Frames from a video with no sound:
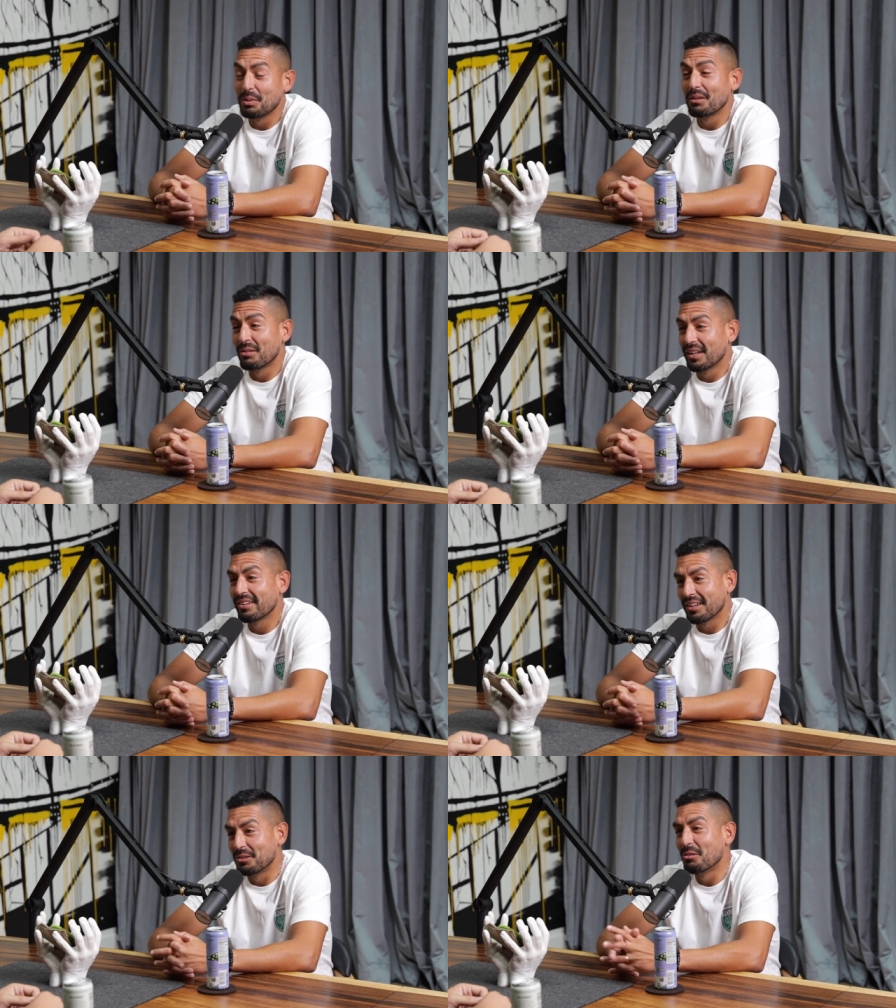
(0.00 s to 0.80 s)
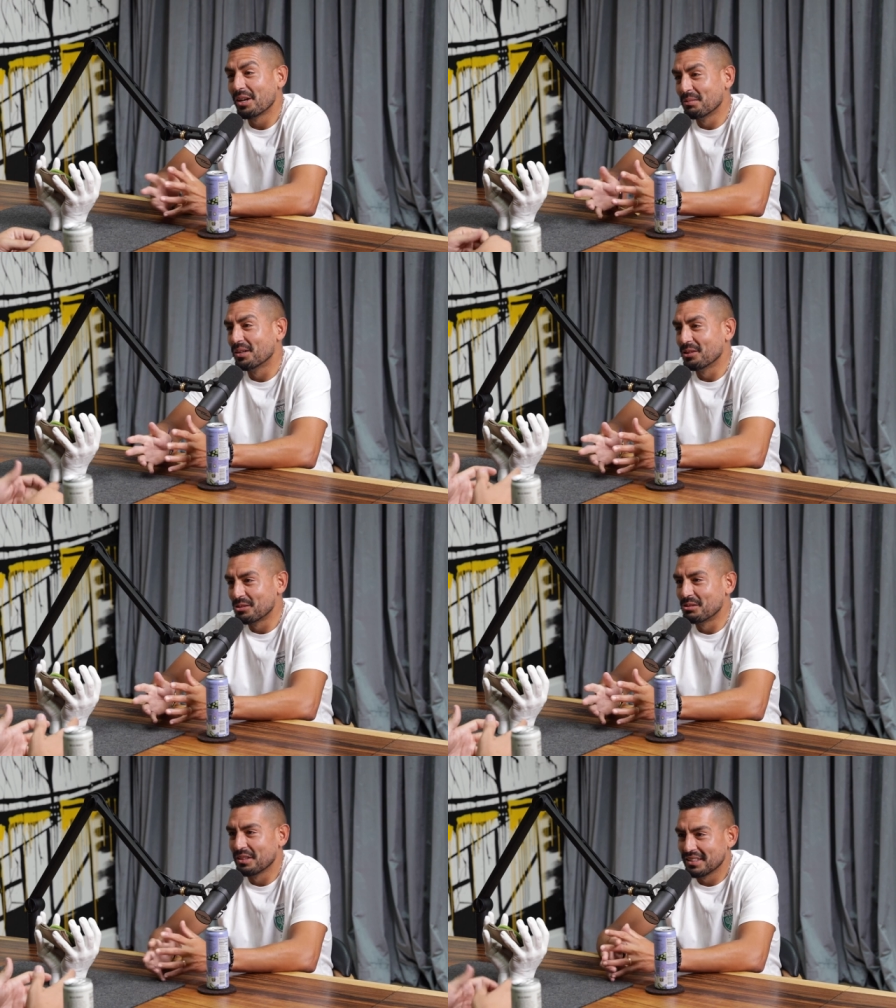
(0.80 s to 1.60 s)
you're probably right. Okay, you were right yep. about
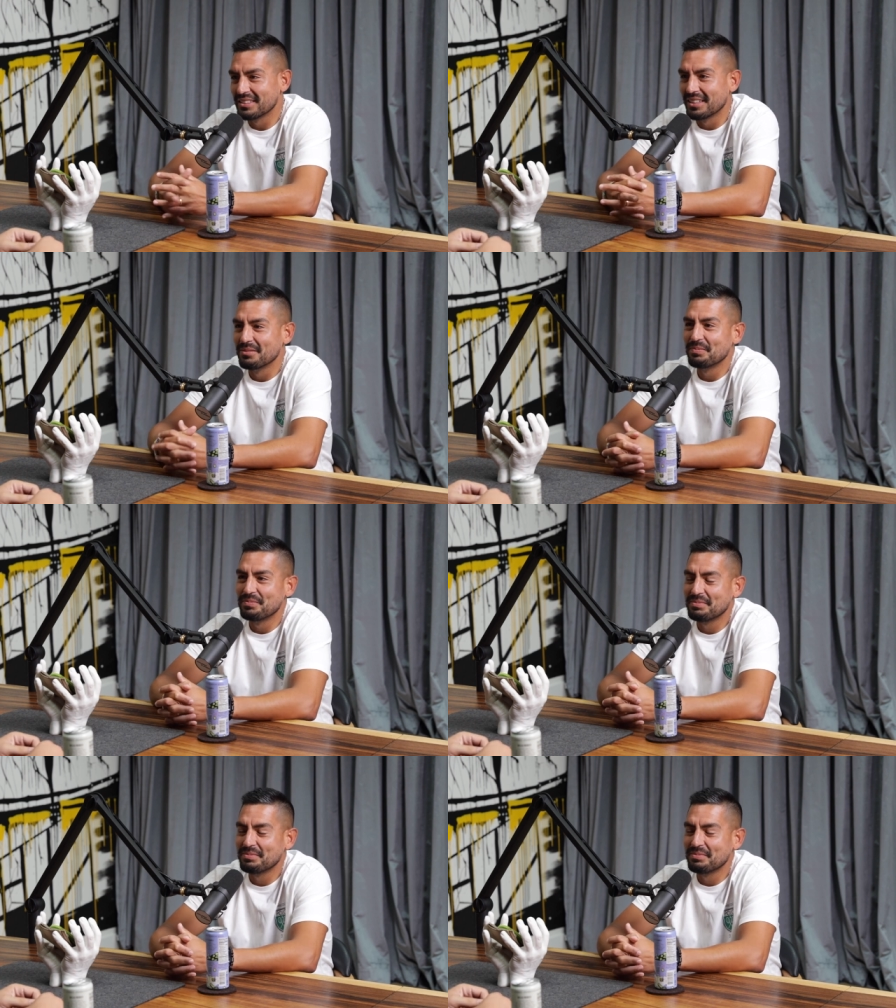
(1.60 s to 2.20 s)
those three things. Yep.